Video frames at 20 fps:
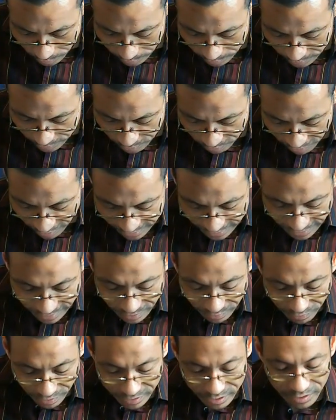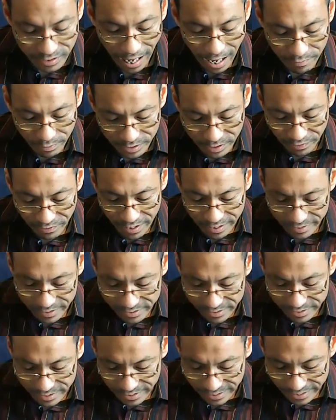This is reflected in the verse, I will defend
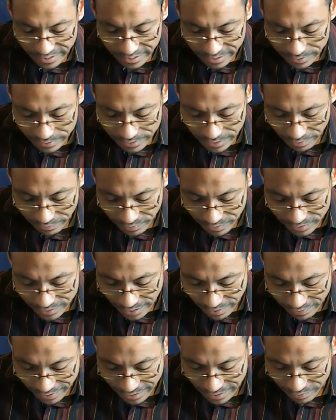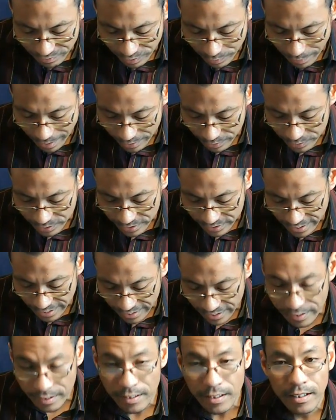this city, saving it for my own sake,